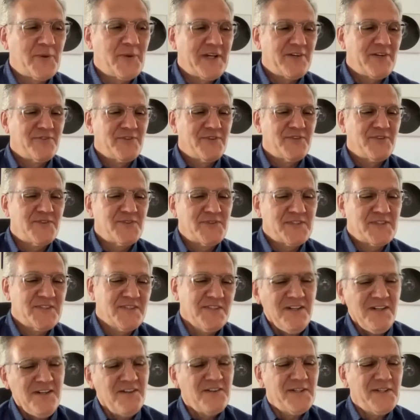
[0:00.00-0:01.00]
or whatever. And then I
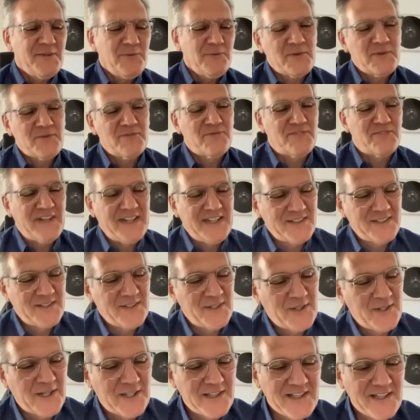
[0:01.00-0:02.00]
said, oh, that would be fine.
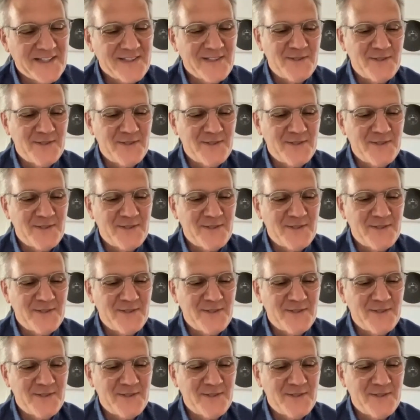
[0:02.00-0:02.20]
I'd like